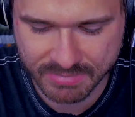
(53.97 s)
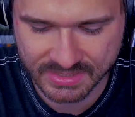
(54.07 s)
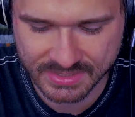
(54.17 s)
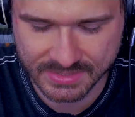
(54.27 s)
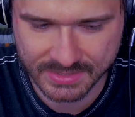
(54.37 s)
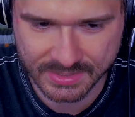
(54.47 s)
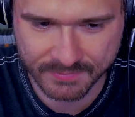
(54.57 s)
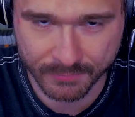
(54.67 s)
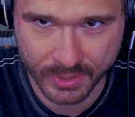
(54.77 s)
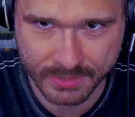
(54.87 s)
But since
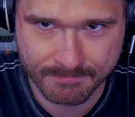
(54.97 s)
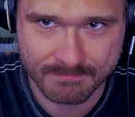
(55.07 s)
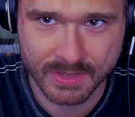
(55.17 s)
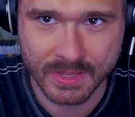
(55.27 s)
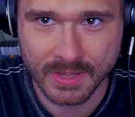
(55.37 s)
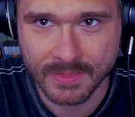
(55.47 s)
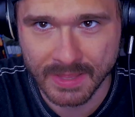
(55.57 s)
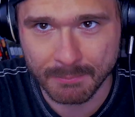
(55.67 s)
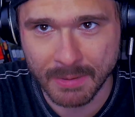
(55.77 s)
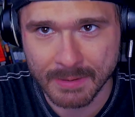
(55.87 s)
it's free,
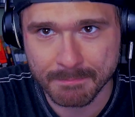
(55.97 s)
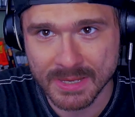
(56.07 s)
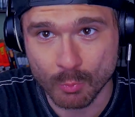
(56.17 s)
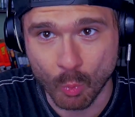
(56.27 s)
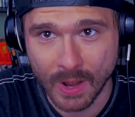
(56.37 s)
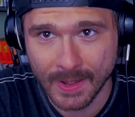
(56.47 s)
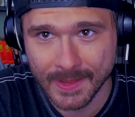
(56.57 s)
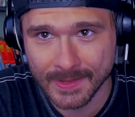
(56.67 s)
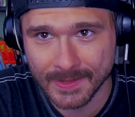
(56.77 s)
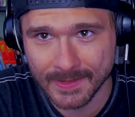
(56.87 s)
that might be
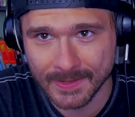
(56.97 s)
why